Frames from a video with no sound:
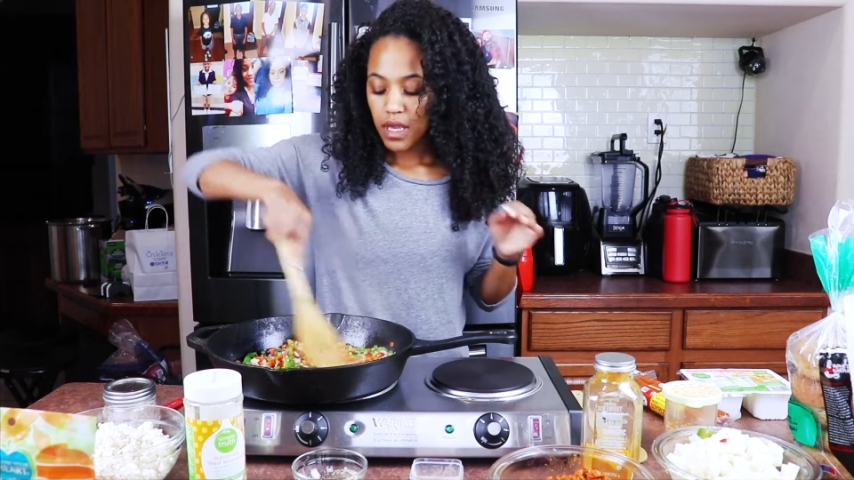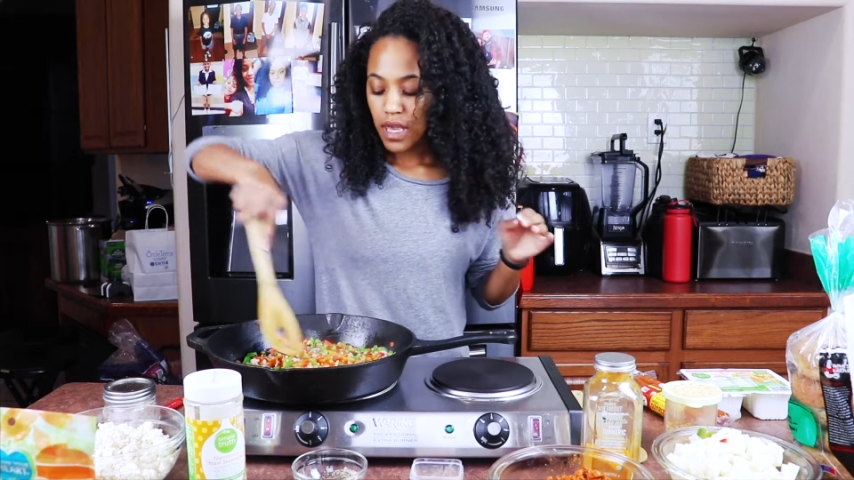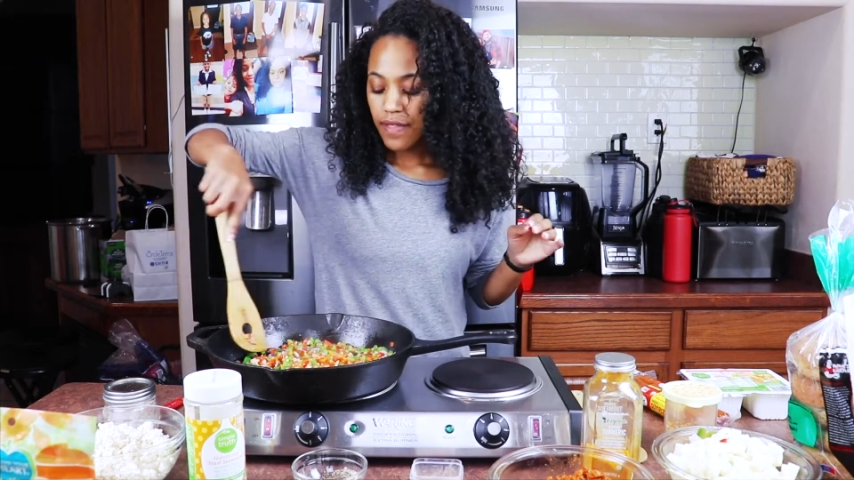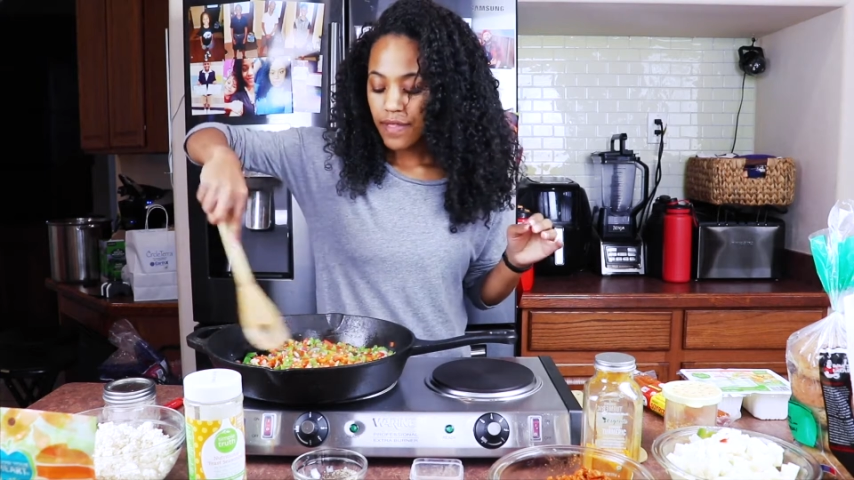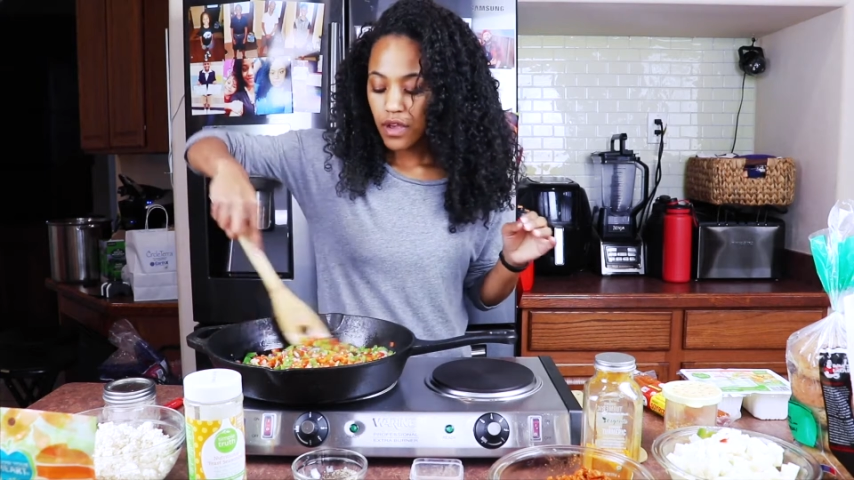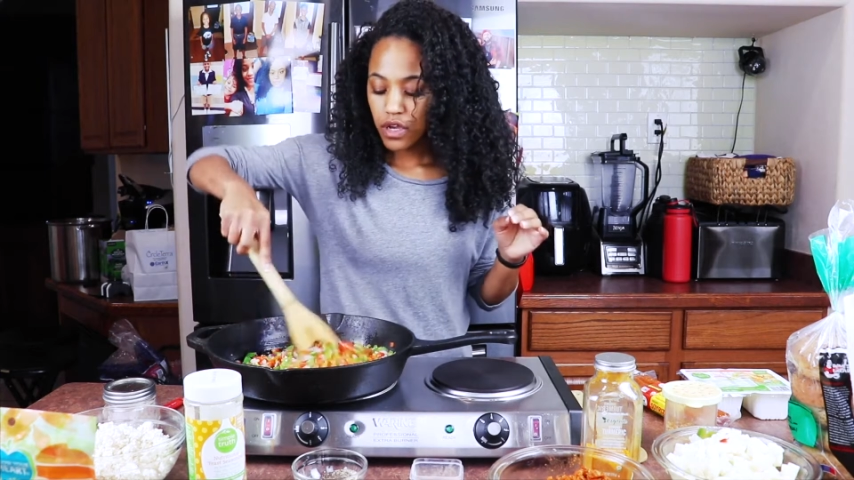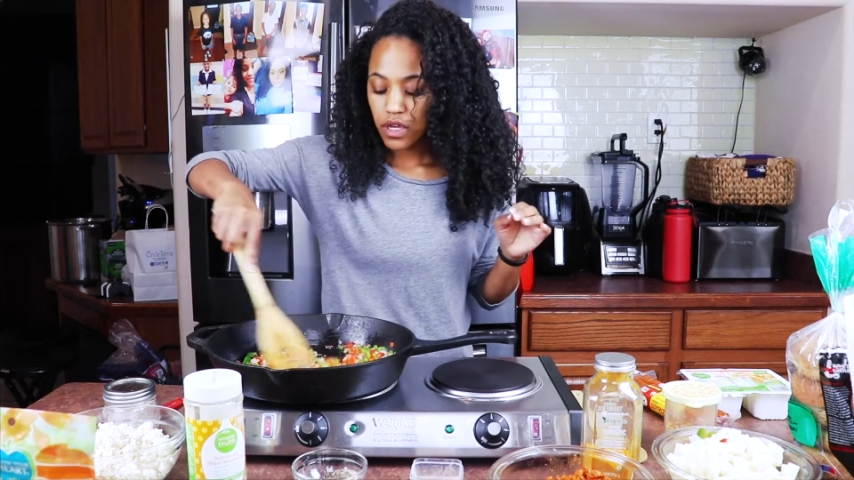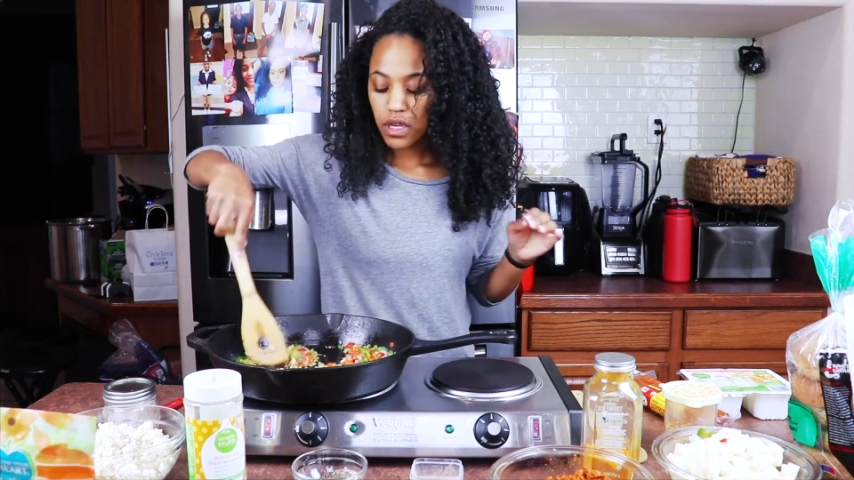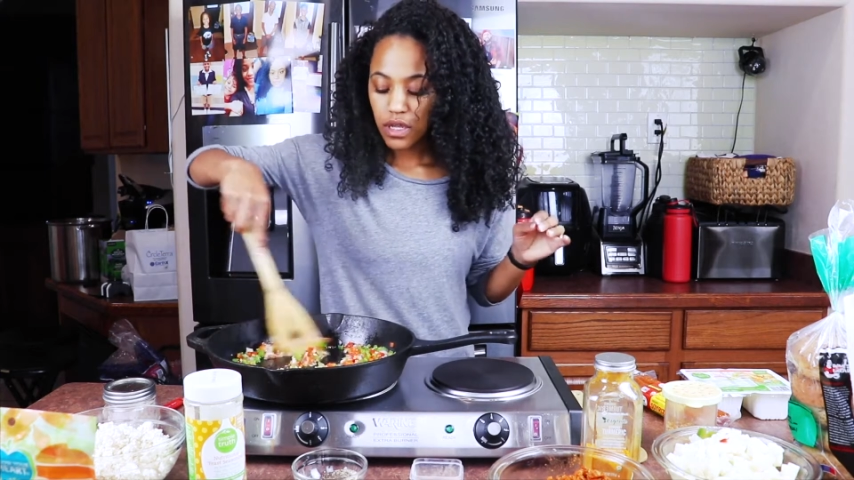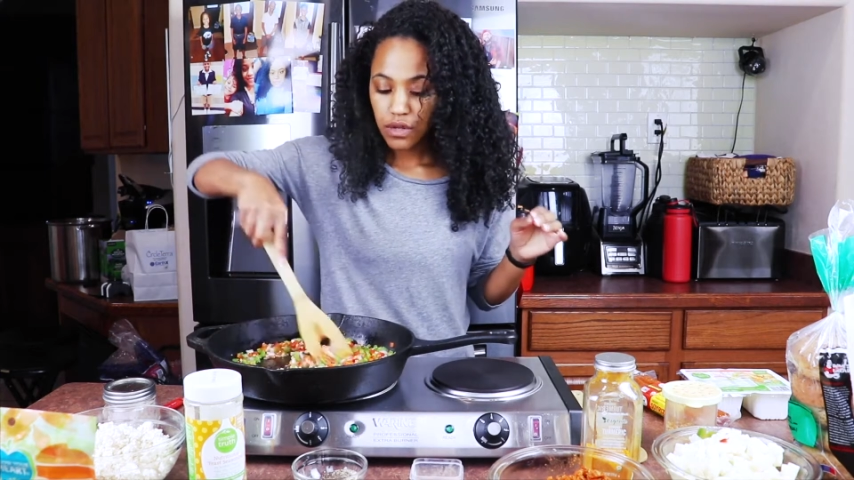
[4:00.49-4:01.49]
and they're
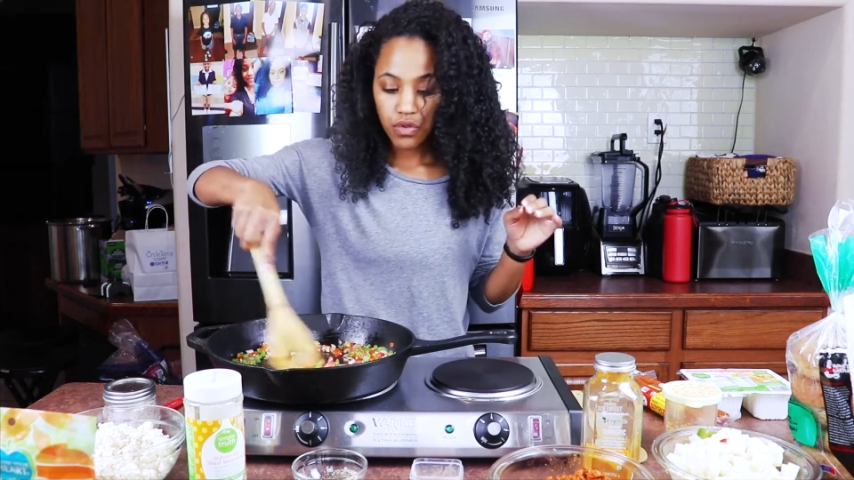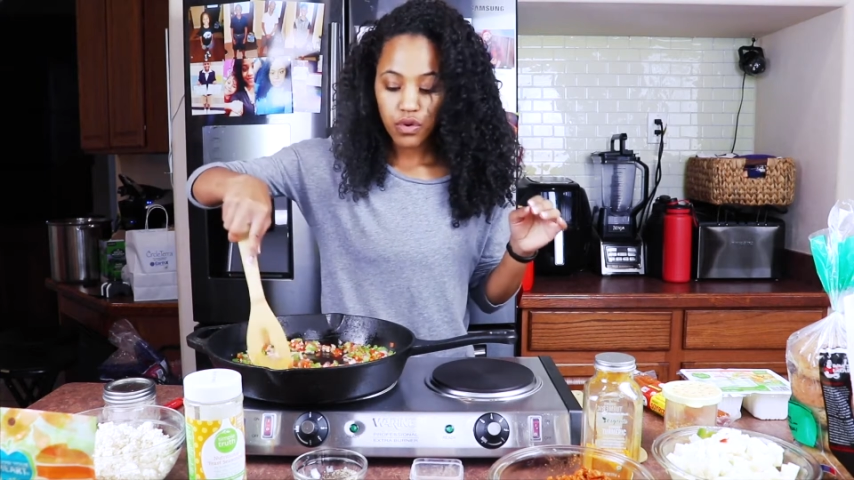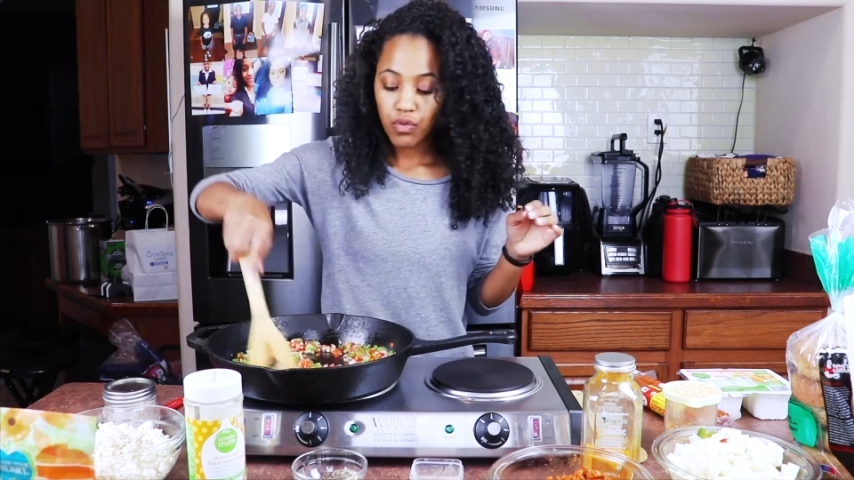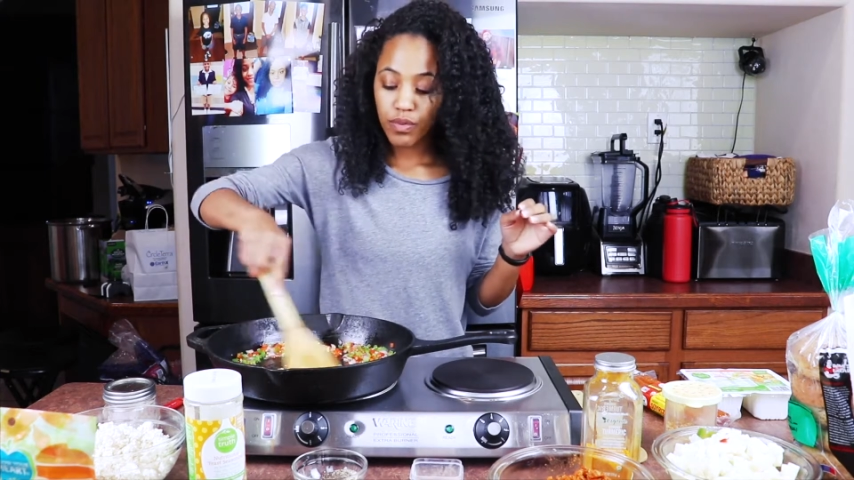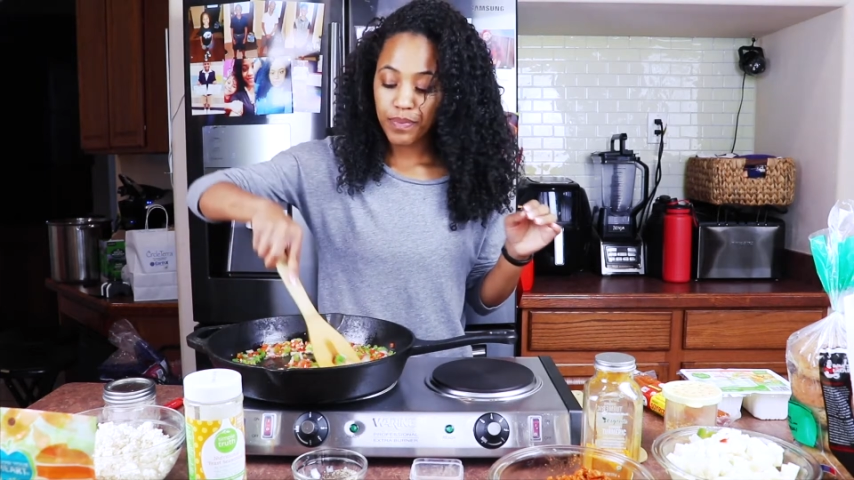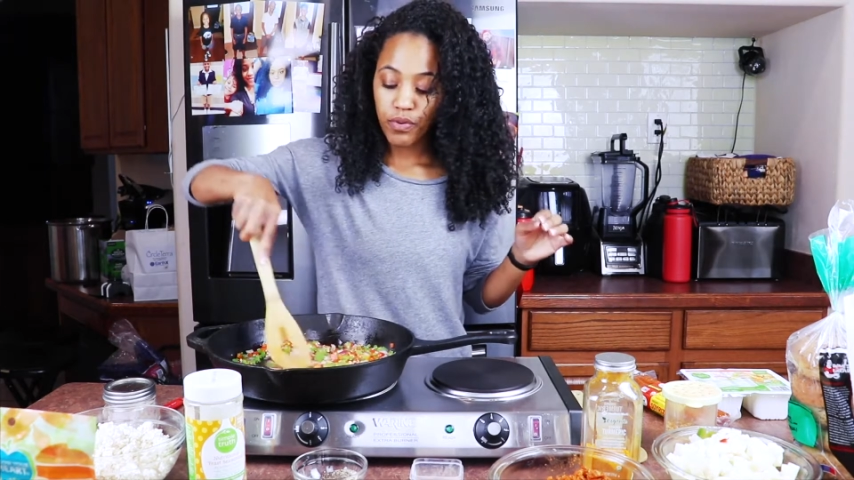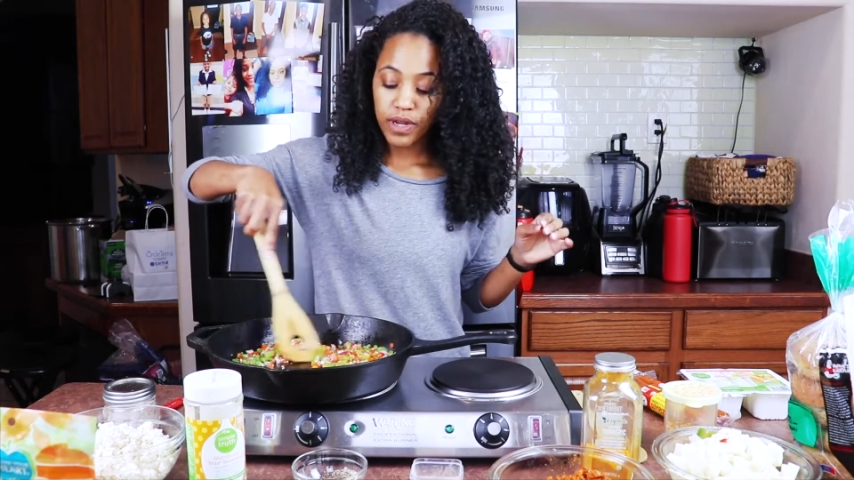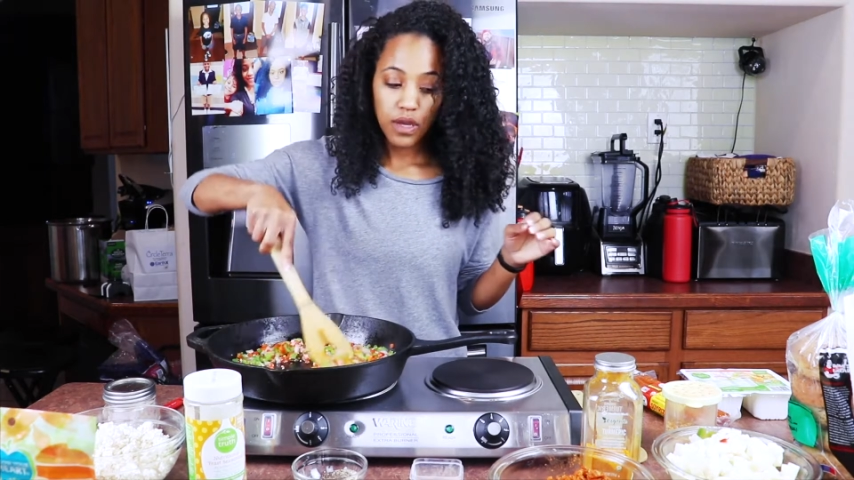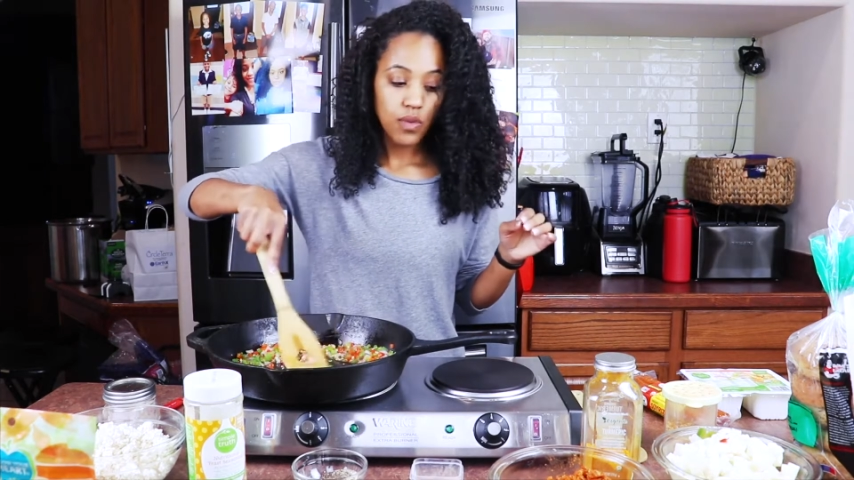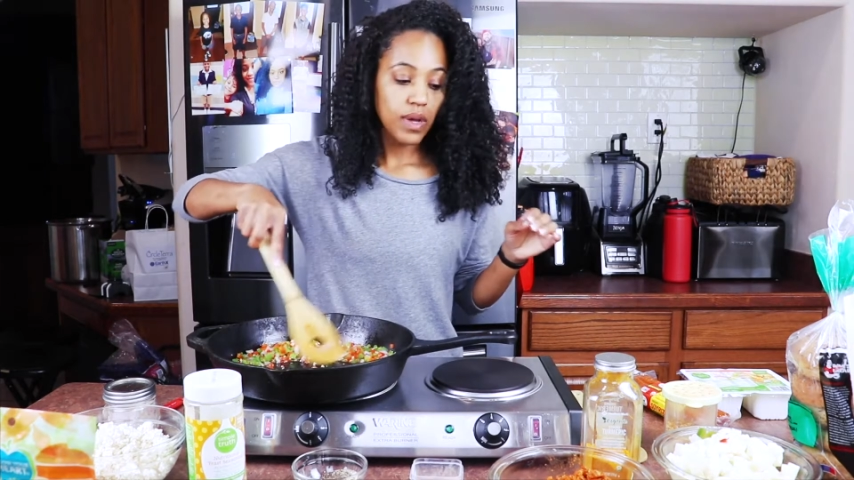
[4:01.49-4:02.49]
cooking through
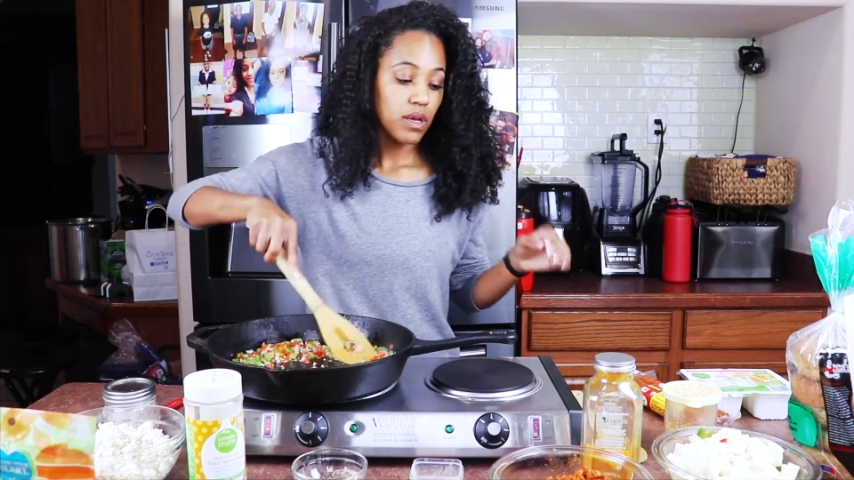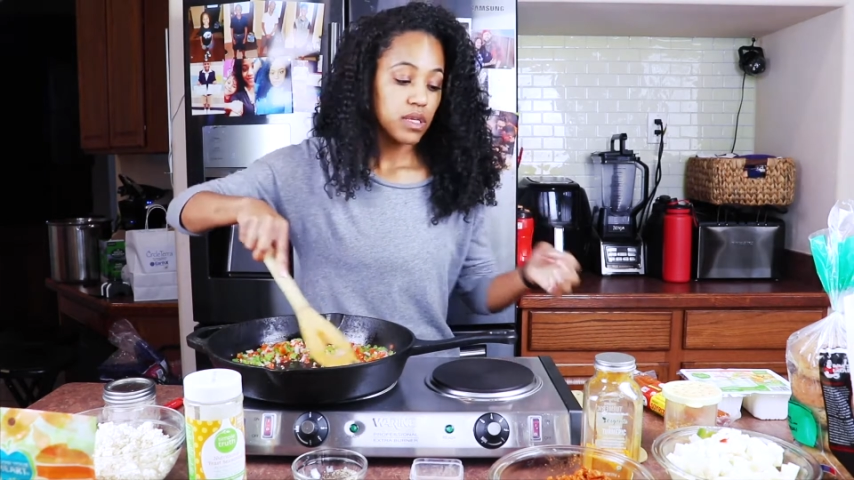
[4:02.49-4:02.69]
pretty well.